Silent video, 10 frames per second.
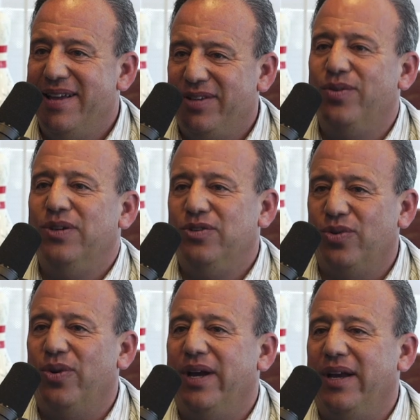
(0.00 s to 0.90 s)
To
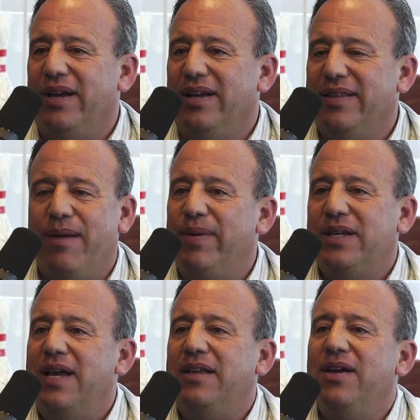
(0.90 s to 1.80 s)
enjoy that
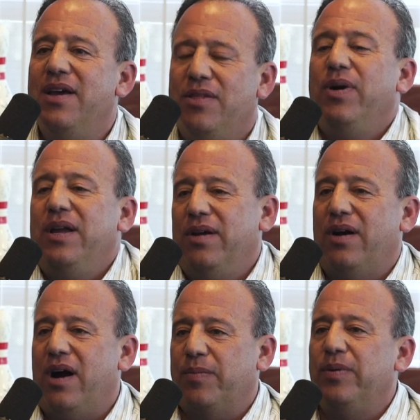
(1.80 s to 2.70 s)
because that's the, in
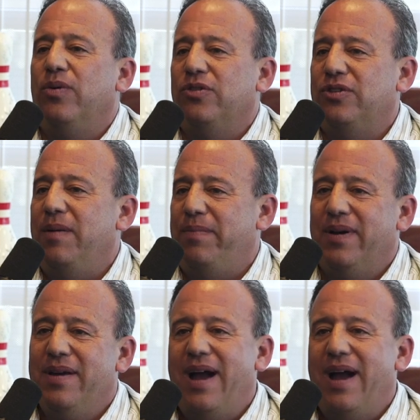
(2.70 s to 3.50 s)
entrepreneurship. Mm.